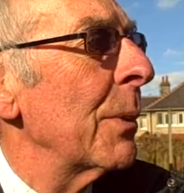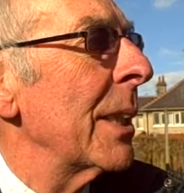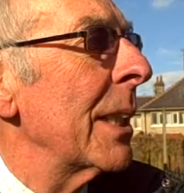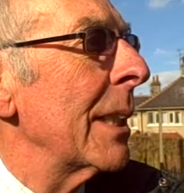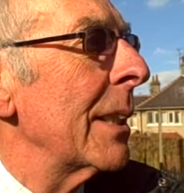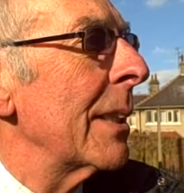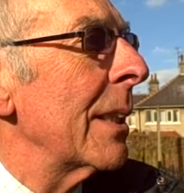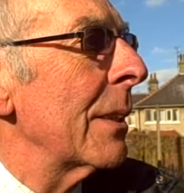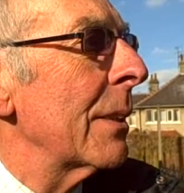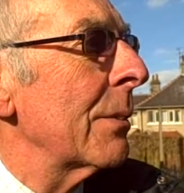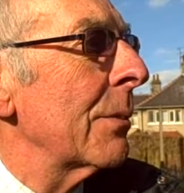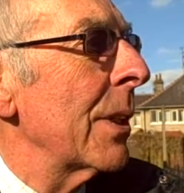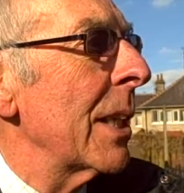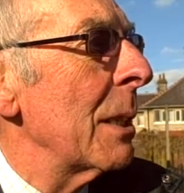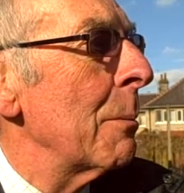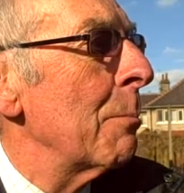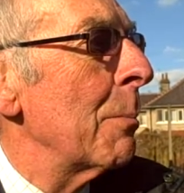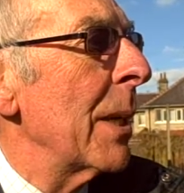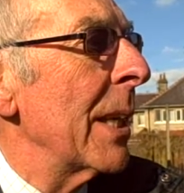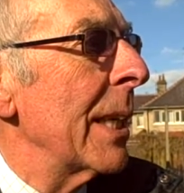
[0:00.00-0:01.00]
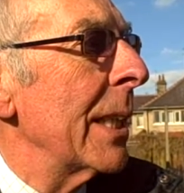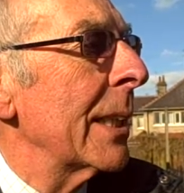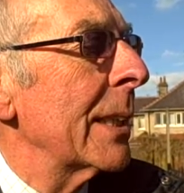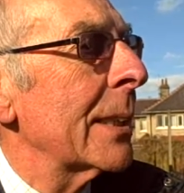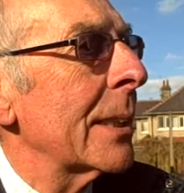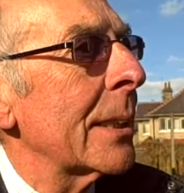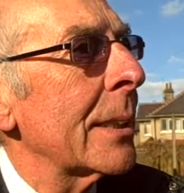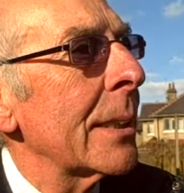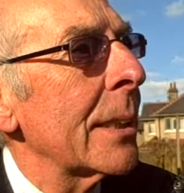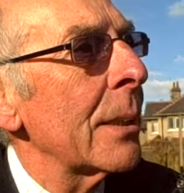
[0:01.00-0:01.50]
We did the 3
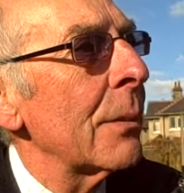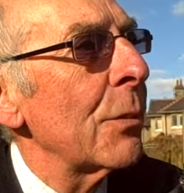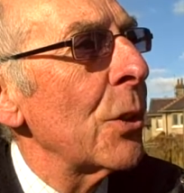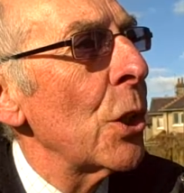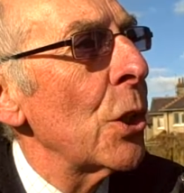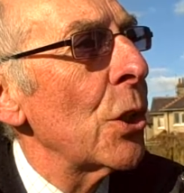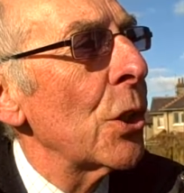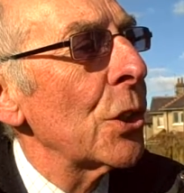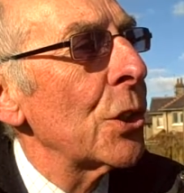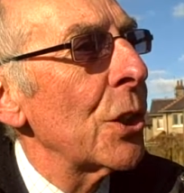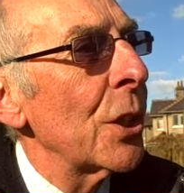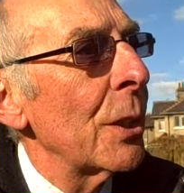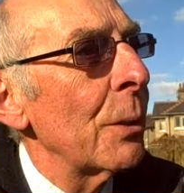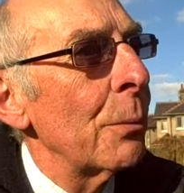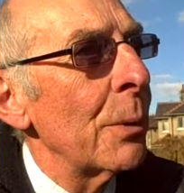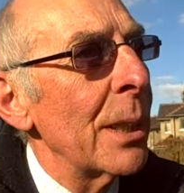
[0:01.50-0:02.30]
peaks of Yorkshire,